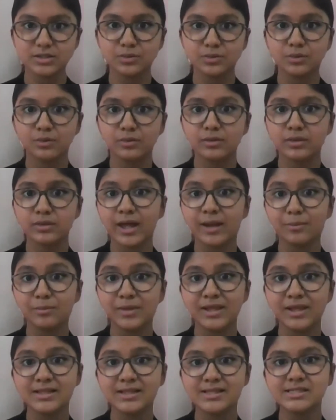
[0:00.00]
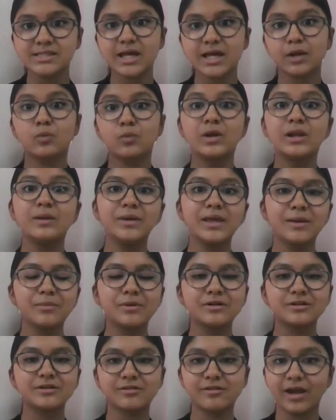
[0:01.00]
So that means that we'll be
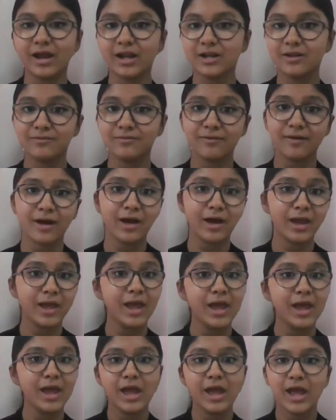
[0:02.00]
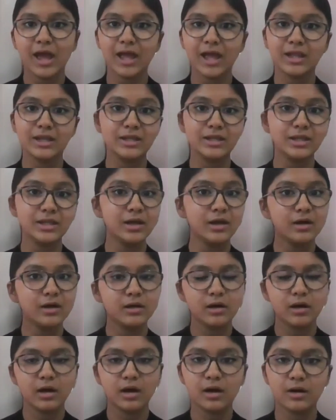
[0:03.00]
able to rectify any
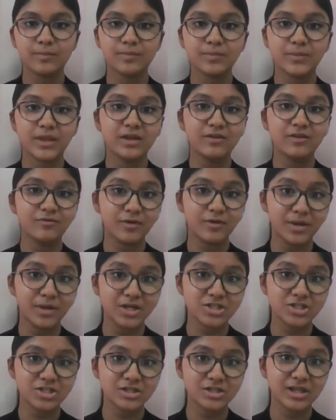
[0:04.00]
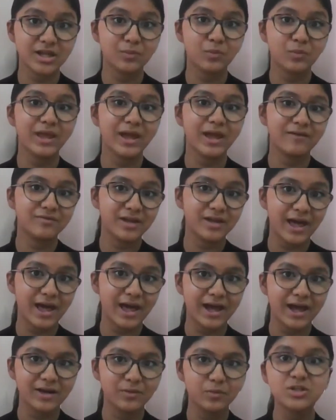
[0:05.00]
information that we have to
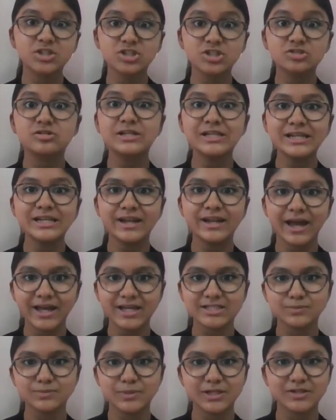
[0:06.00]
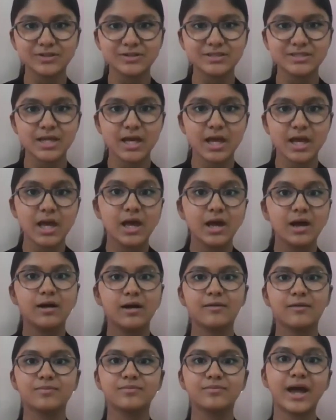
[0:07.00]
add, which is really nice because
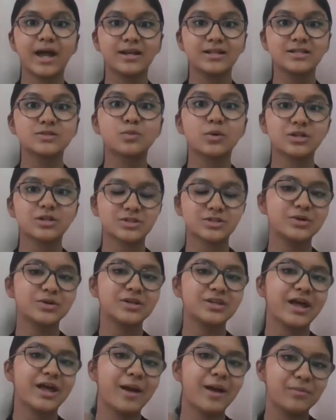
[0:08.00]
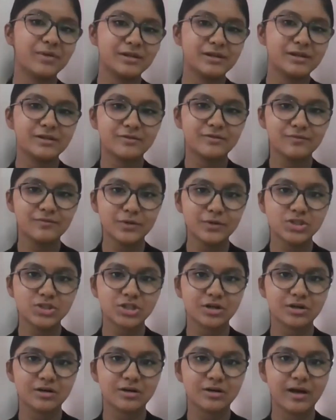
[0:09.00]
that is what's going to happen in the
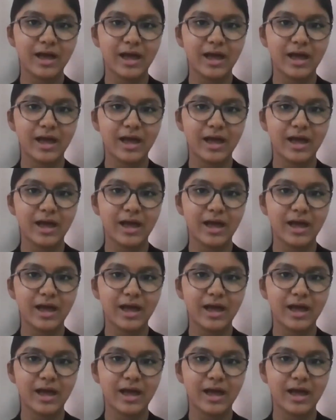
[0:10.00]
future.